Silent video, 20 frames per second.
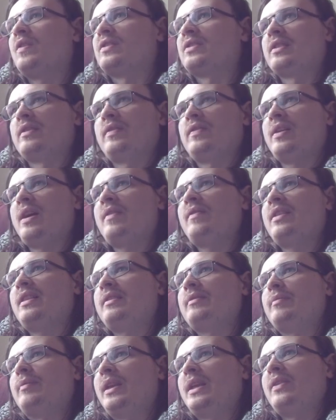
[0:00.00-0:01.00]
So if you have,
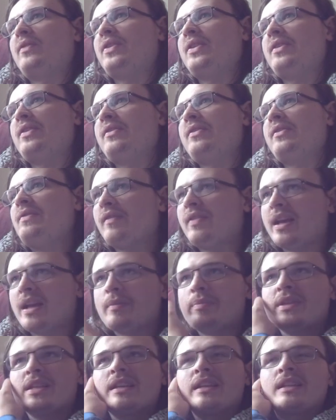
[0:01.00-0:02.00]
if you have like a
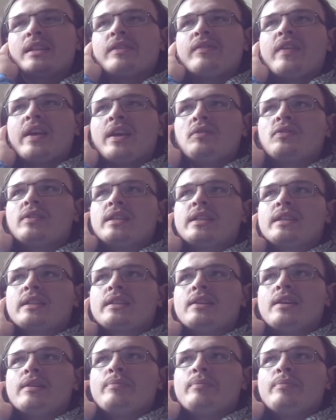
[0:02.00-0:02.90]
particular favorite uh,